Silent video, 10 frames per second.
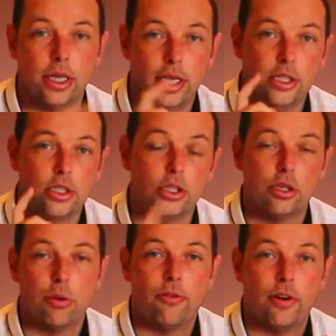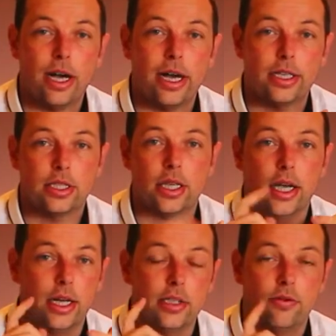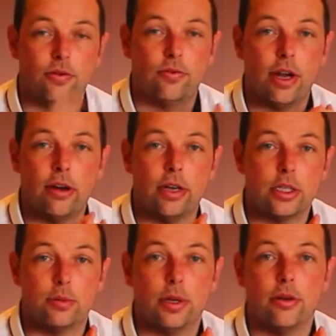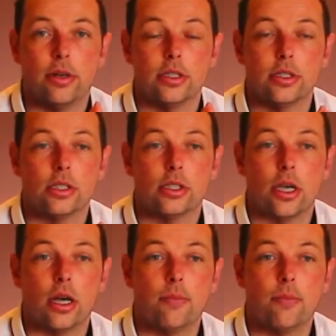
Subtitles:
He's super fast and he's very experienced.